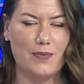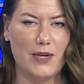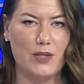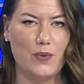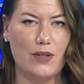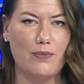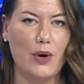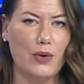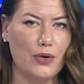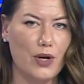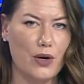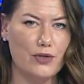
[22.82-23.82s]
speaks with
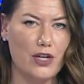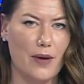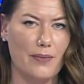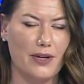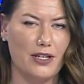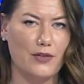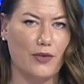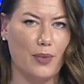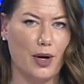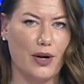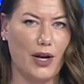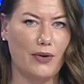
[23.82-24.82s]
motor coach companies
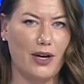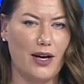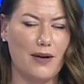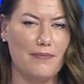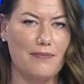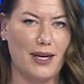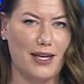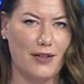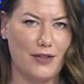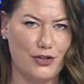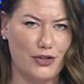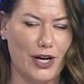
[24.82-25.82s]
from our area
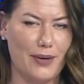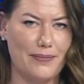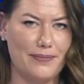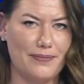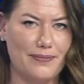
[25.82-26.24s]
making the trip.